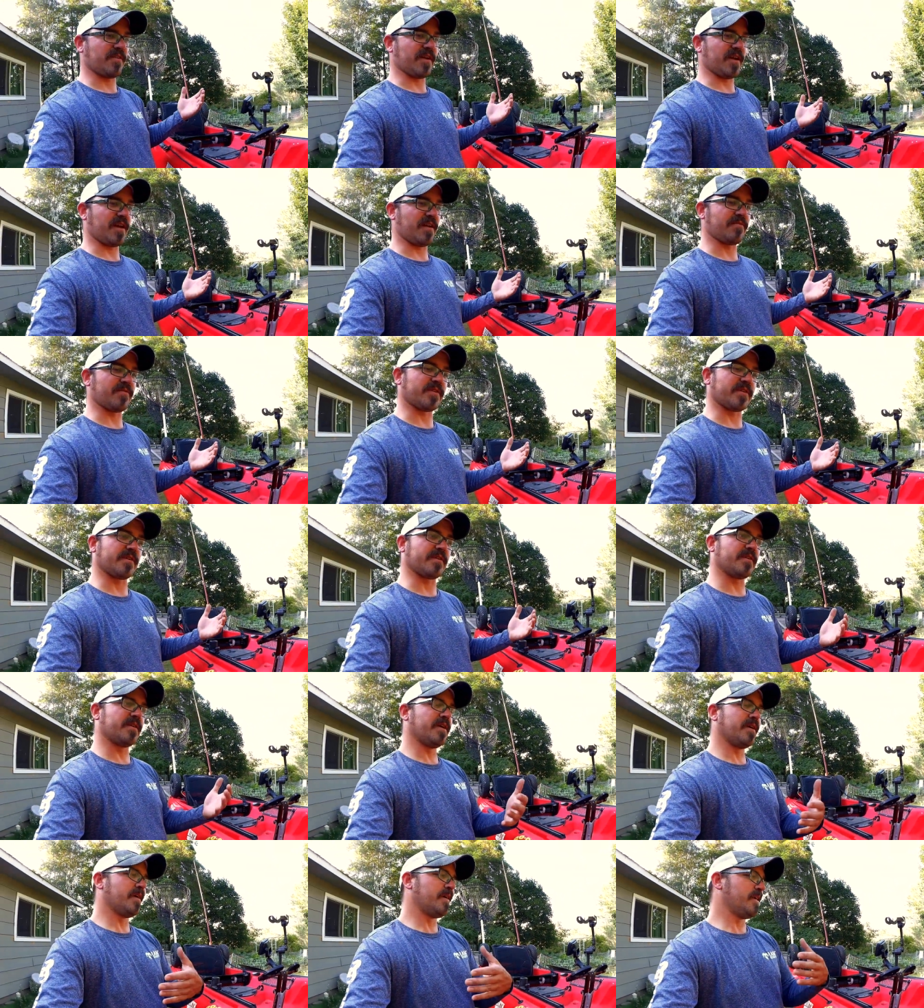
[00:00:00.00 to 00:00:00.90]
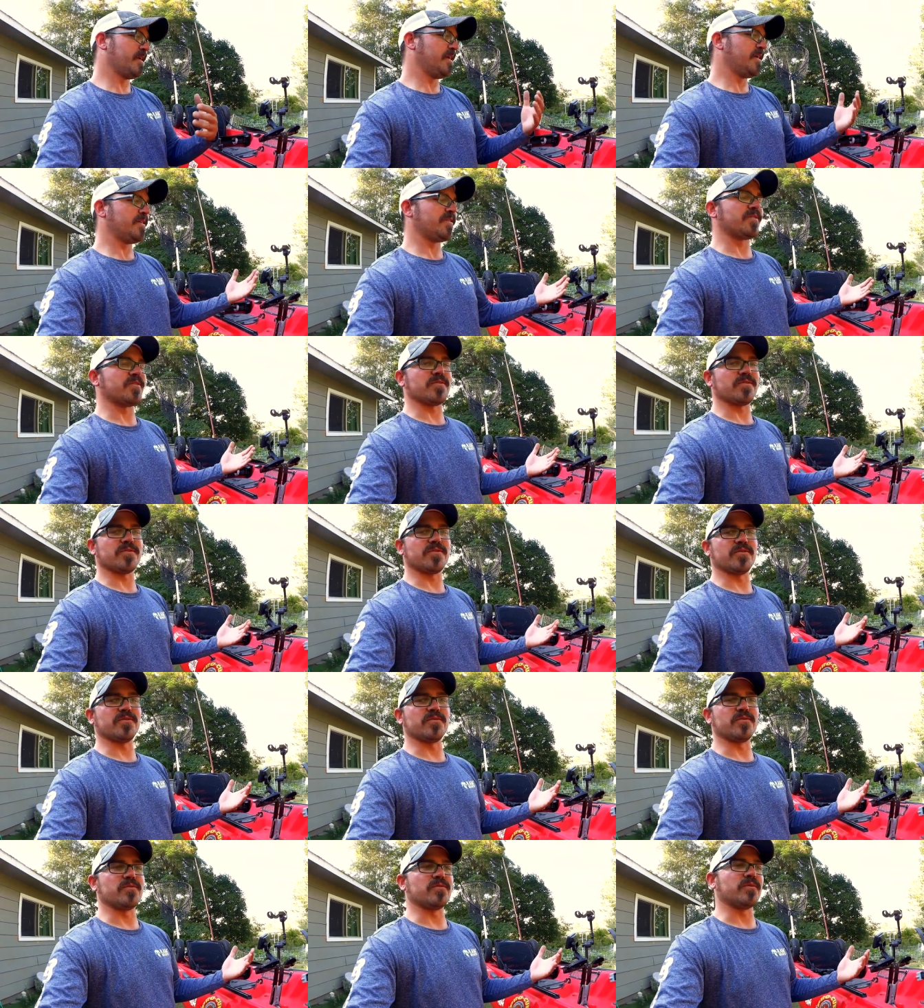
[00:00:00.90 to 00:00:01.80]
having to
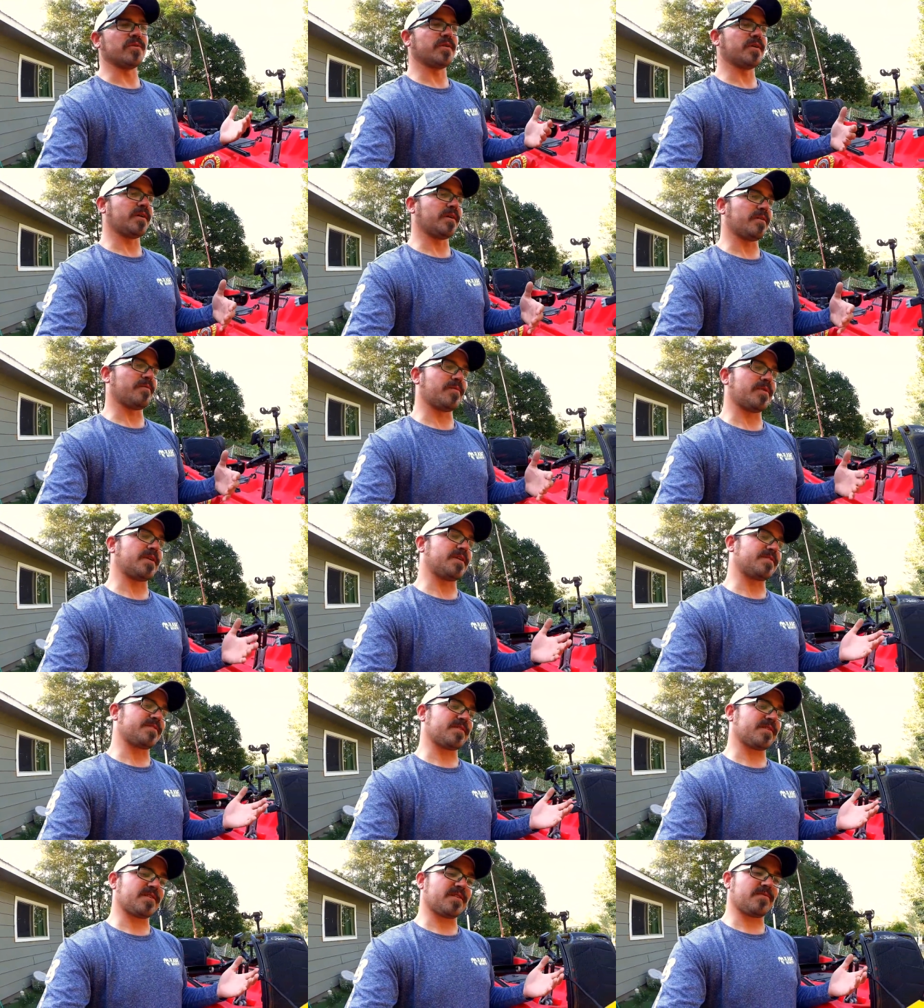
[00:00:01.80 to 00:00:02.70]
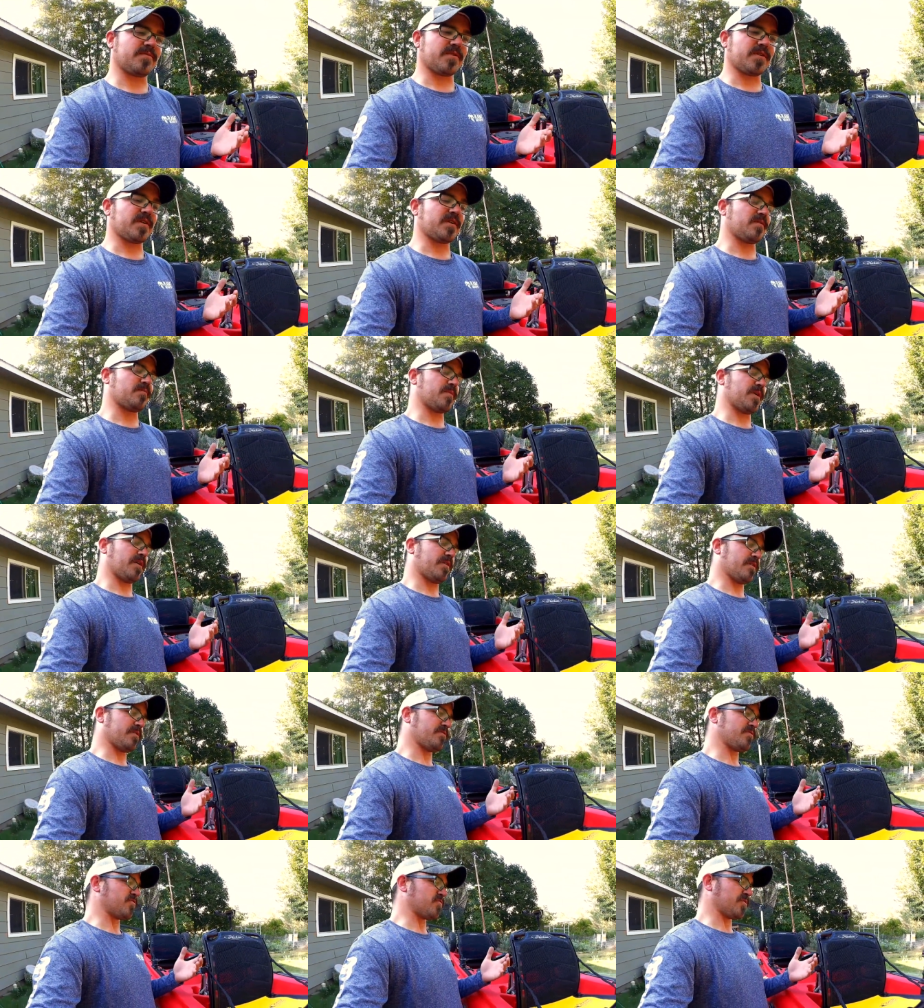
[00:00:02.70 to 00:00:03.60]
do um, any significant amount
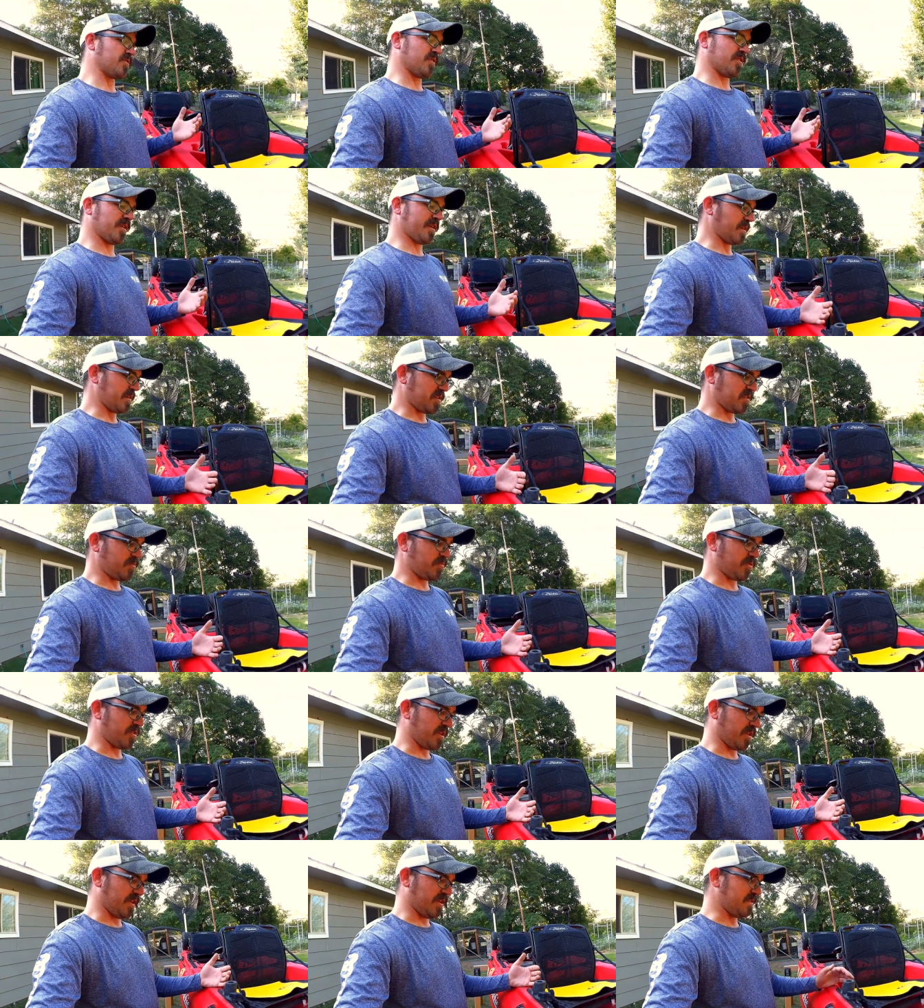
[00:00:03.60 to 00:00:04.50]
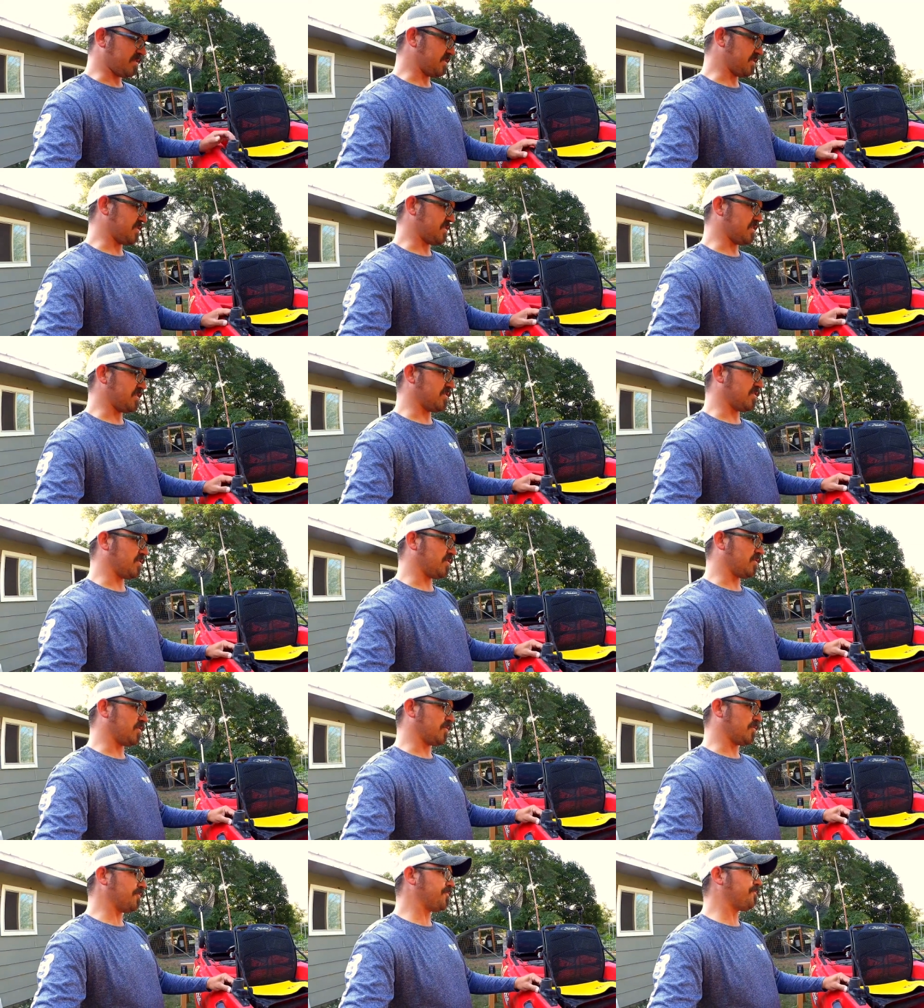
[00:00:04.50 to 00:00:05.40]
of drilling. It's pretty easy to
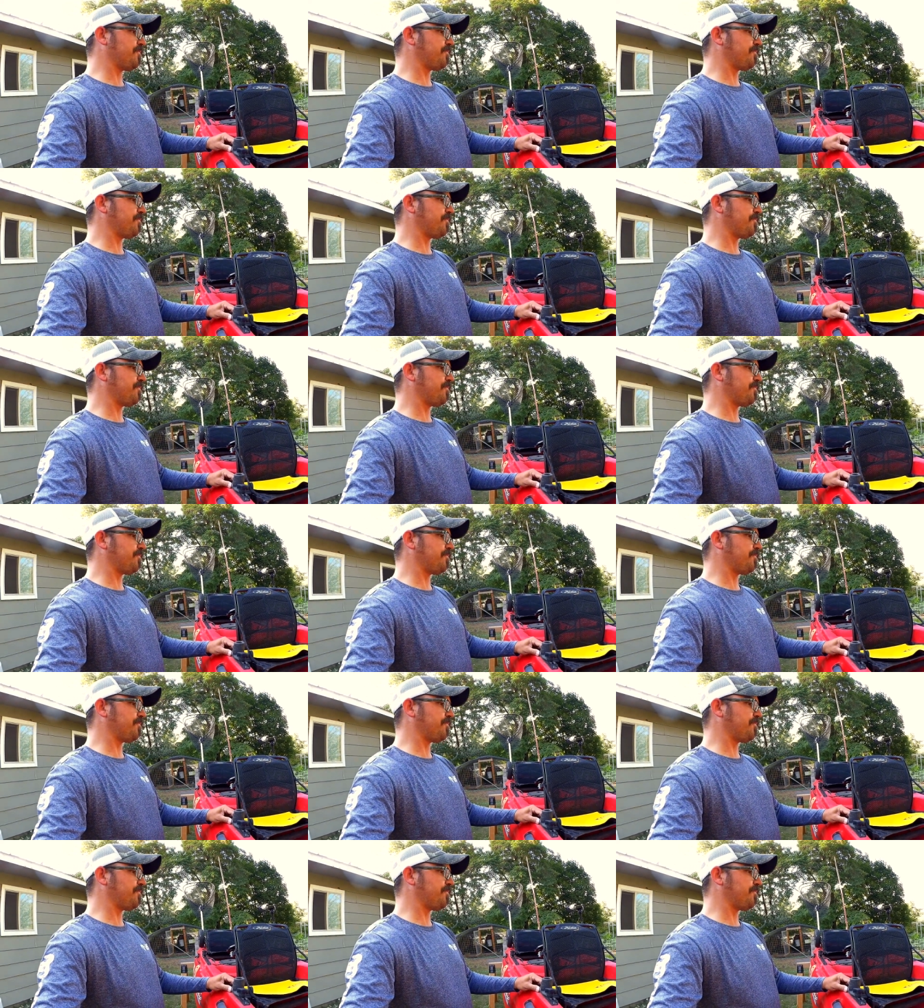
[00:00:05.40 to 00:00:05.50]
do.